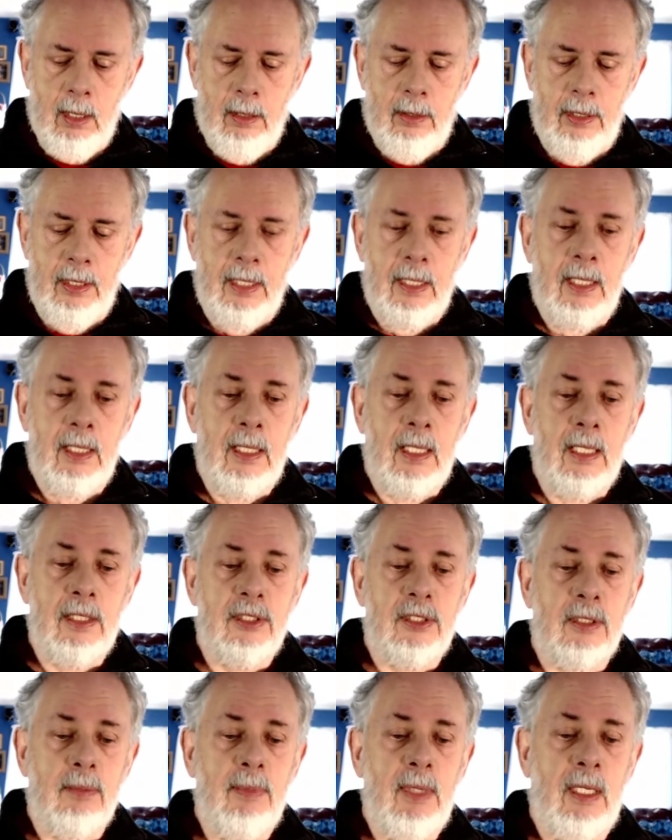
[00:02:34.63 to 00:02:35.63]
they
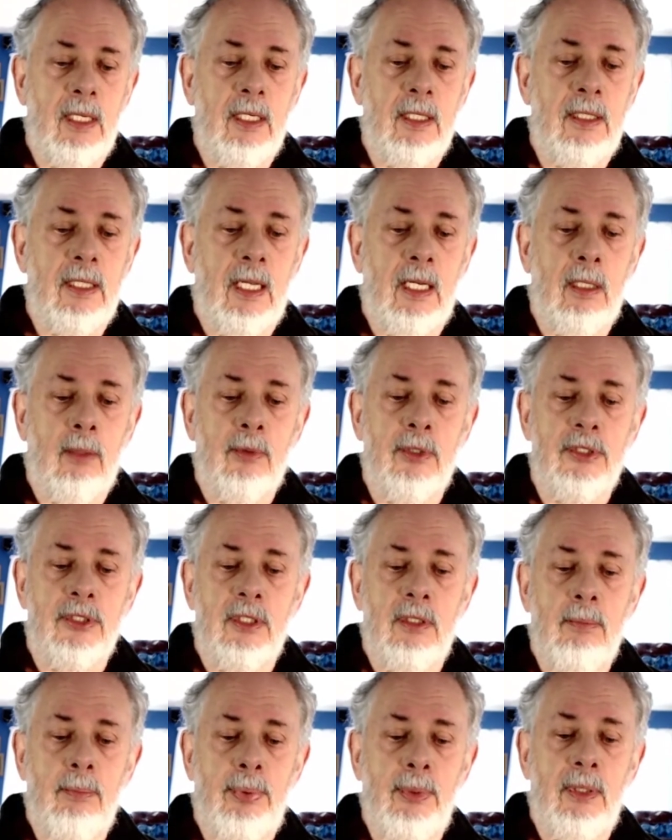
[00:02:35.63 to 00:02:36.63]
estimated that it was
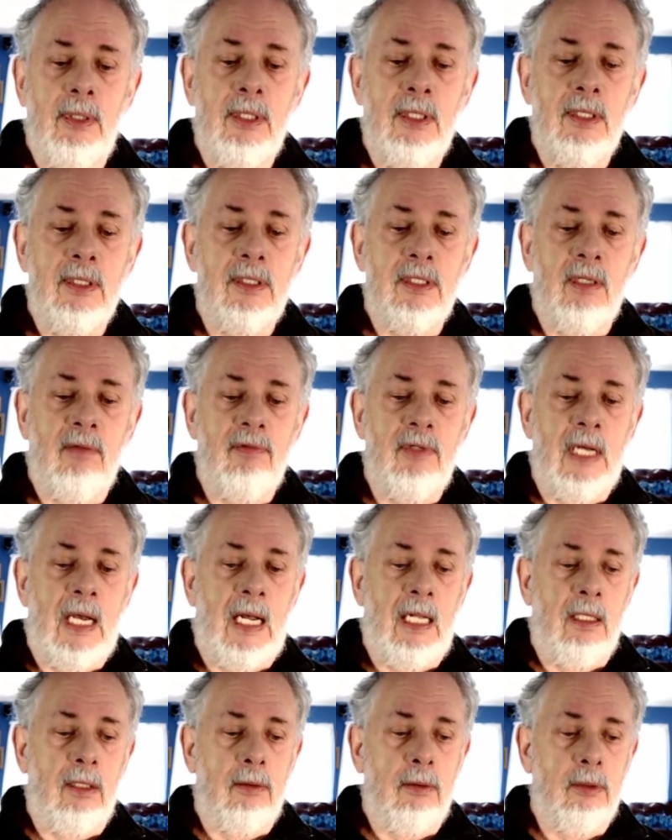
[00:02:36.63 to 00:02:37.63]
in billions of
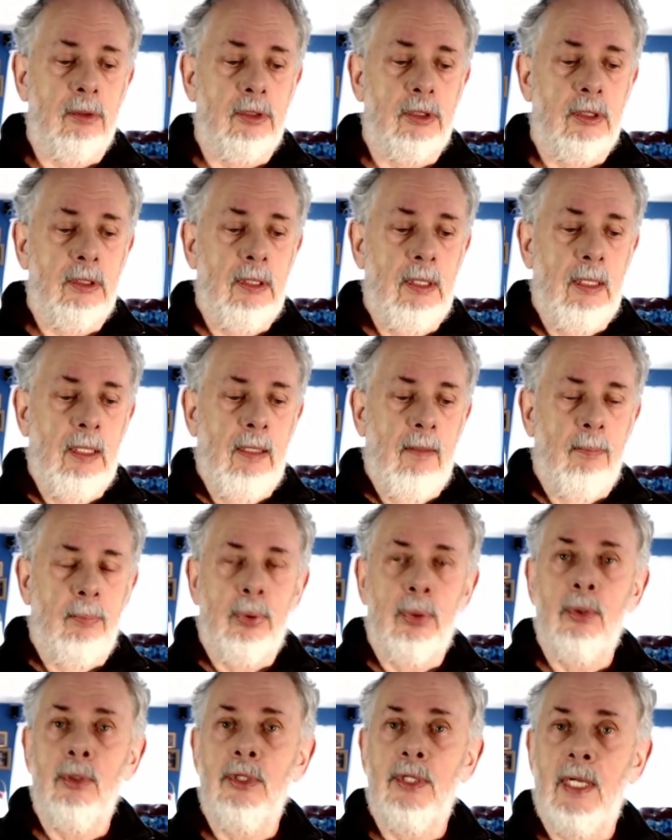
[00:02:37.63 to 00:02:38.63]
dollars
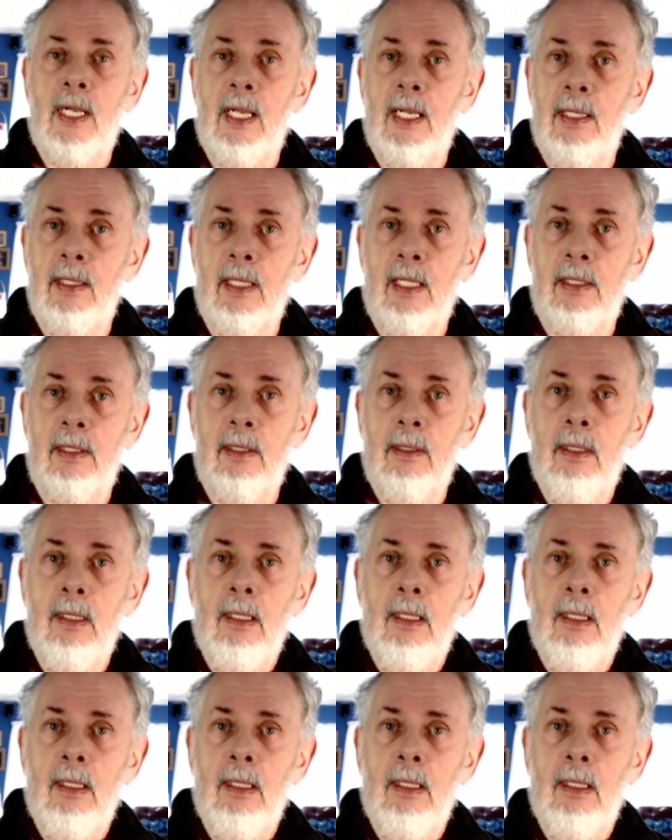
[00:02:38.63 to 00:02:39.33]
per day that